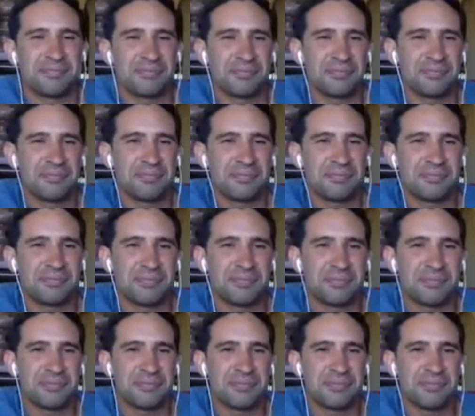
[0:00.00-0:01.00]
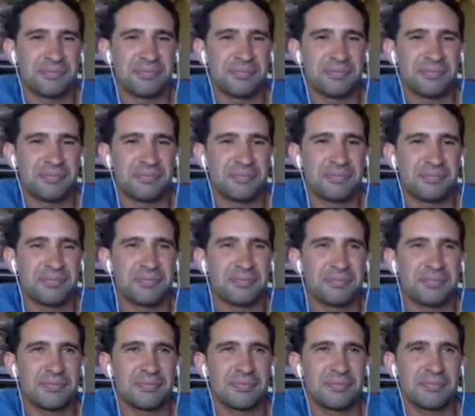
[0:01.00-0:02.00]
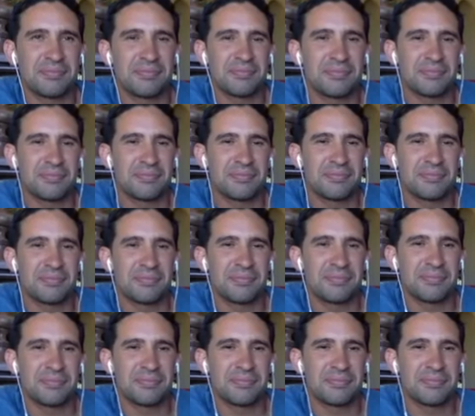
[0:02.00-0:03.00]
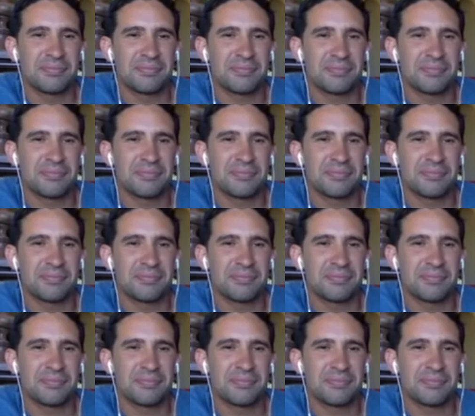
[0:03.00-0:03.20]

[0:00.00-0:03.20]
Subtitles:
[no speech]